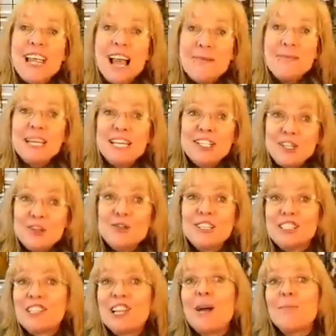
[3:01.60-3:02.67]
timing, too,
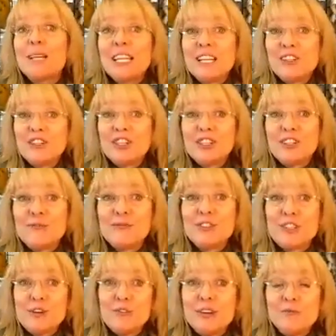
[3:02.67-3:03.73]
because how many inches of
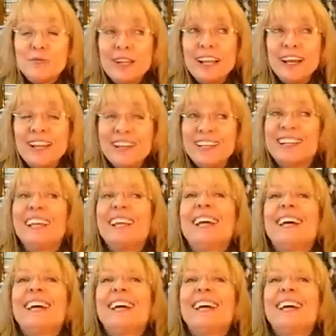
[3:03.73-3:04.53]
snow have we had?